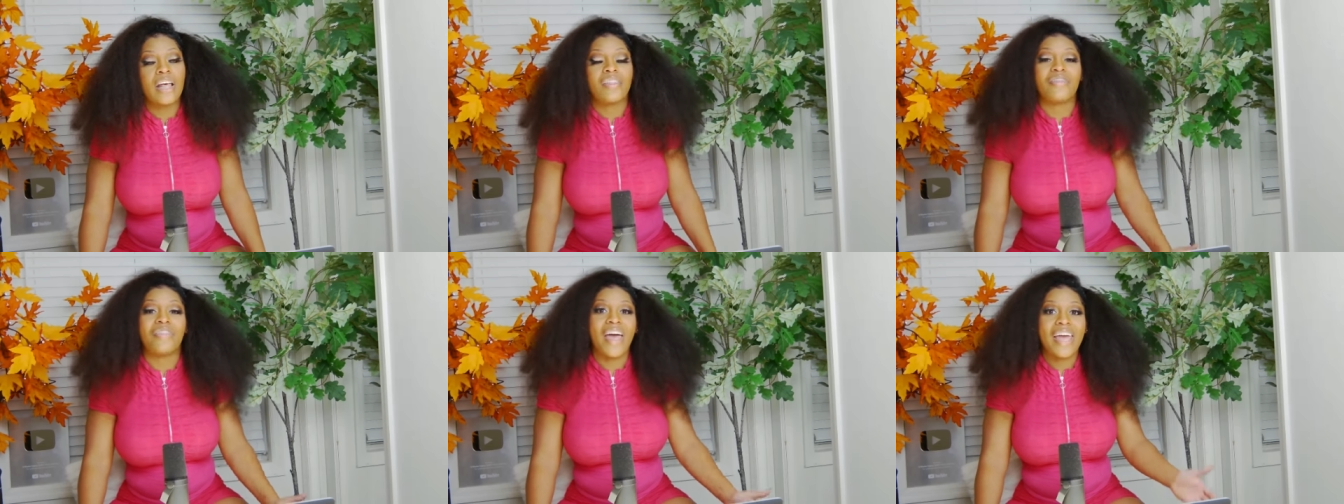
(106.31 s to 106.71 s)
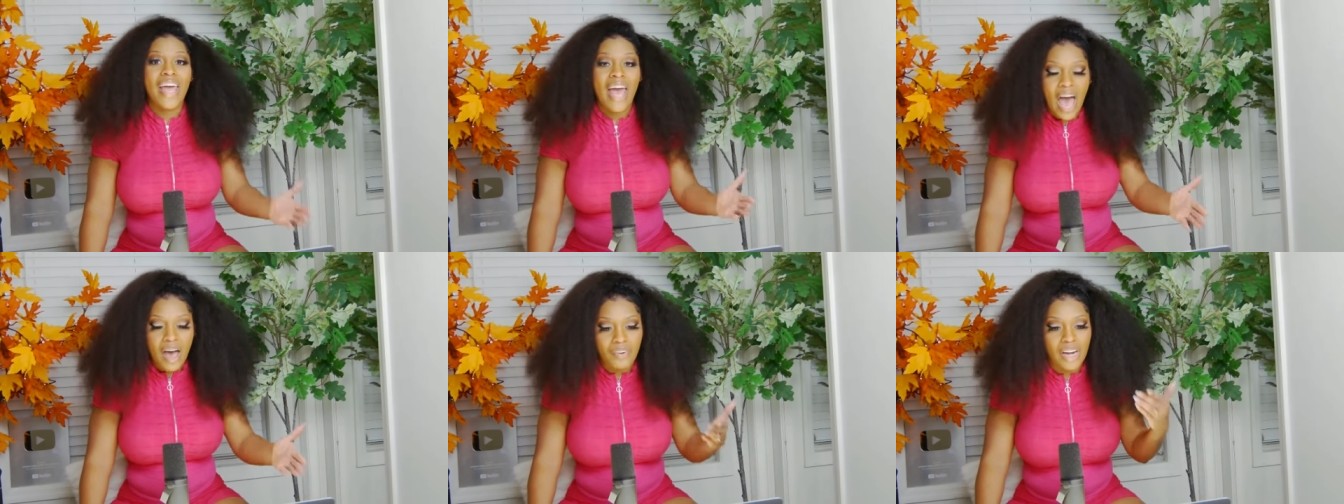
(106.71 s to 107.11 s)
They
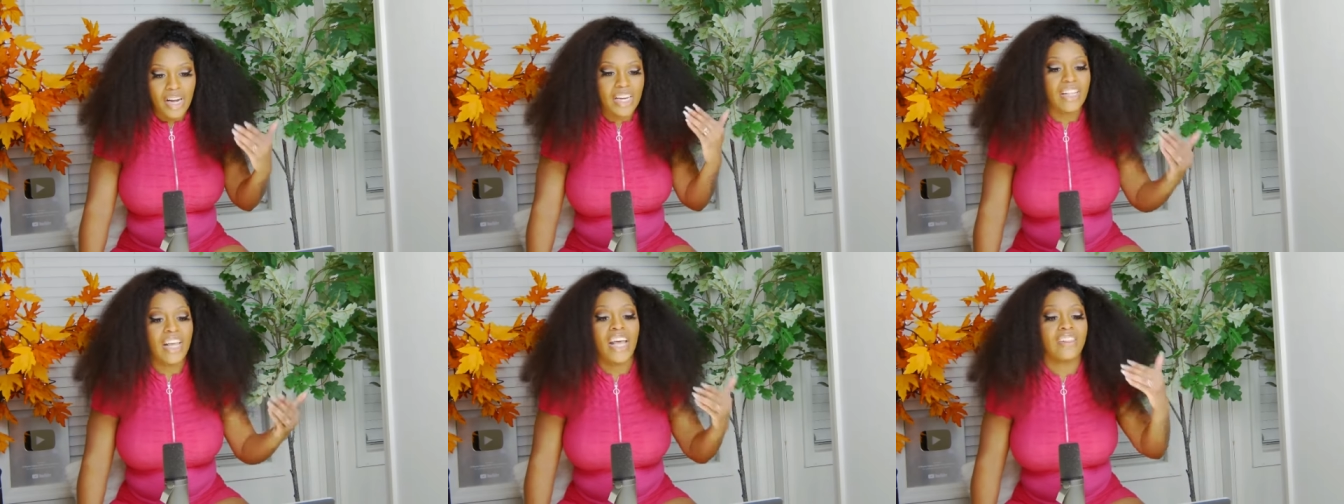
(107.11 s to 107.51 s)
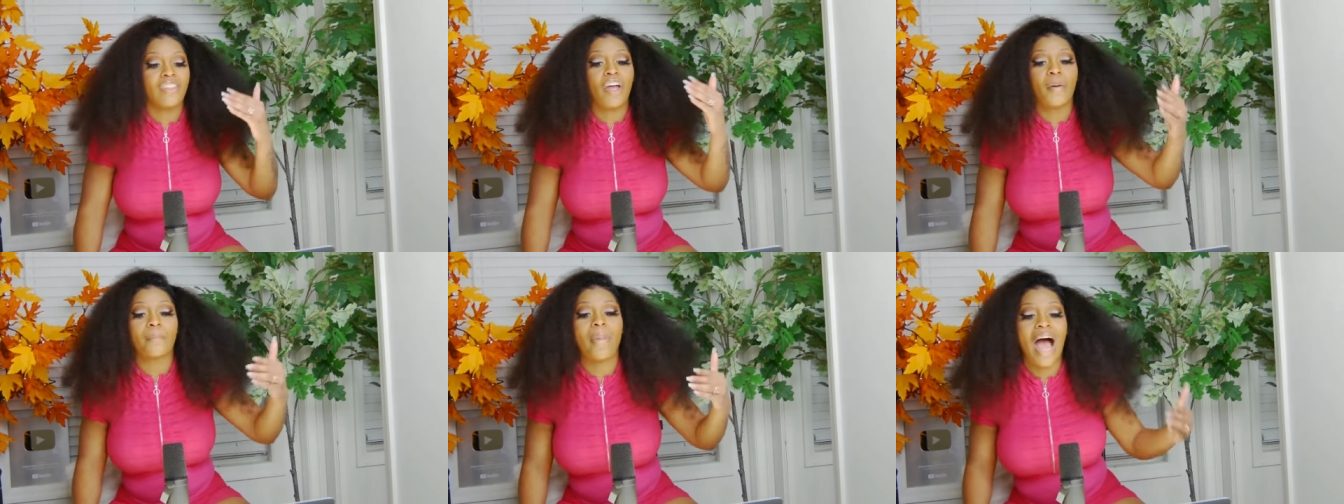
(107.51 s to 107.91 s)
have it in
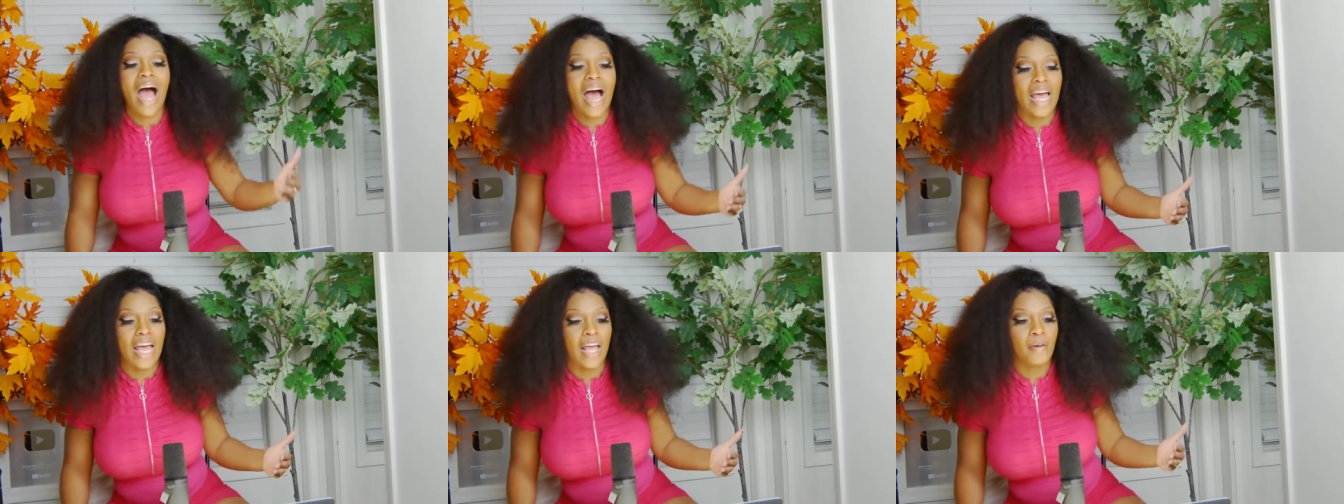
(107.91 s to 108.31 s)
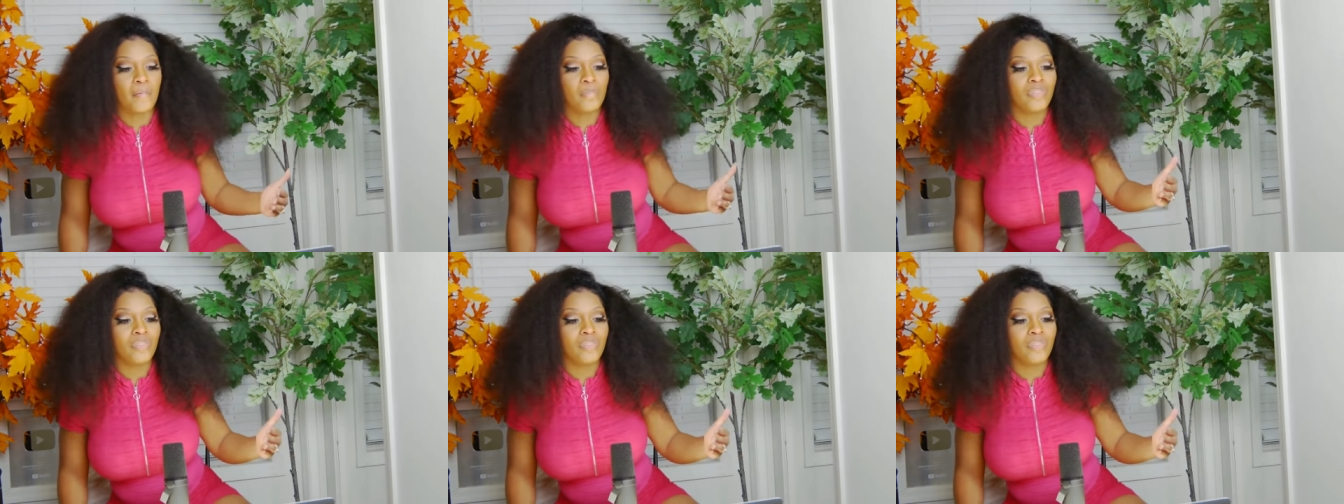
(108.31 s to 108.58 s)
their mind